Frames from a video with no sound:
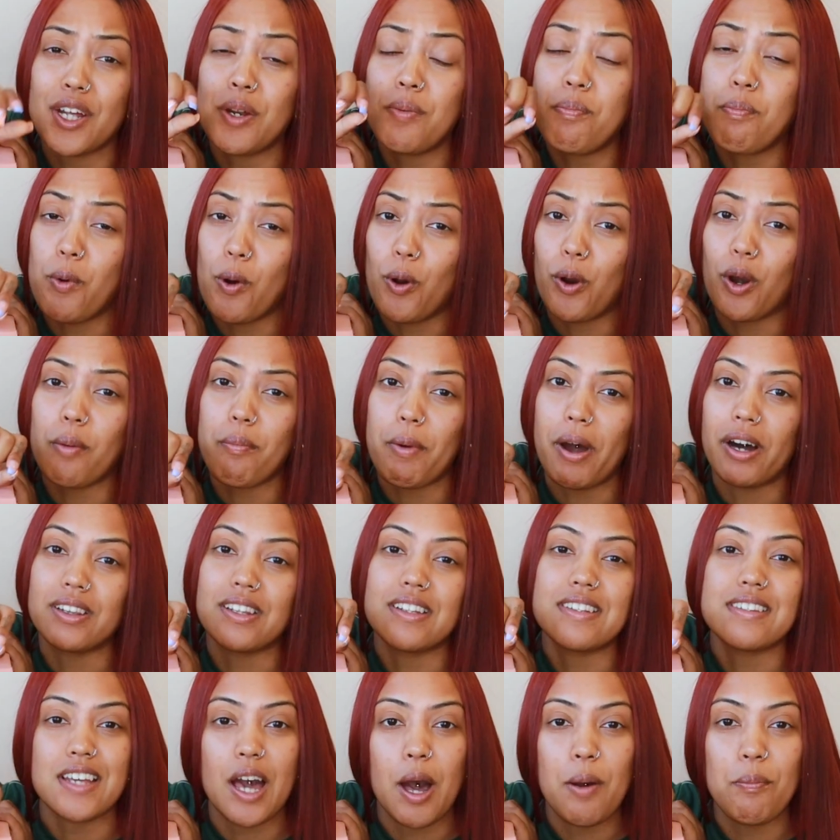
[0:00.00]
and more
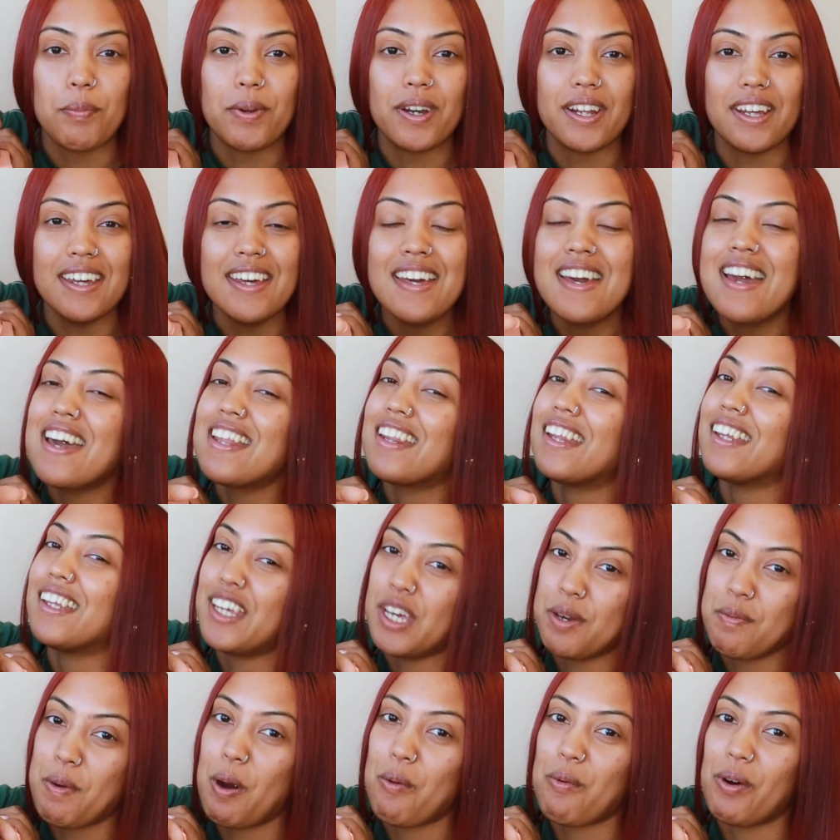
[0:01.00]
about this company, then
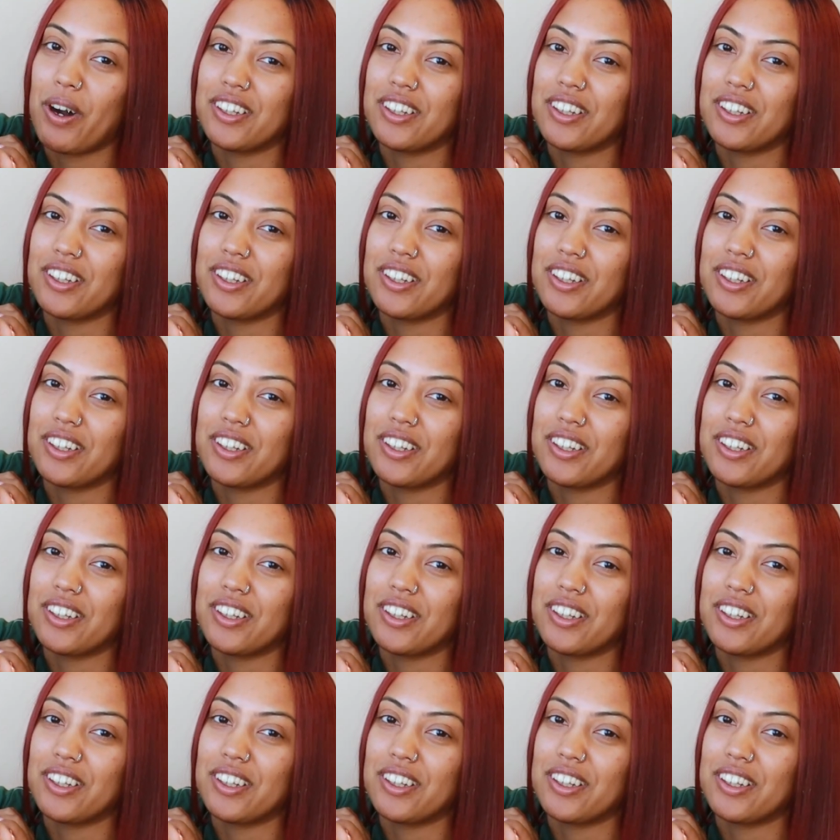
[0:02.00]
keep on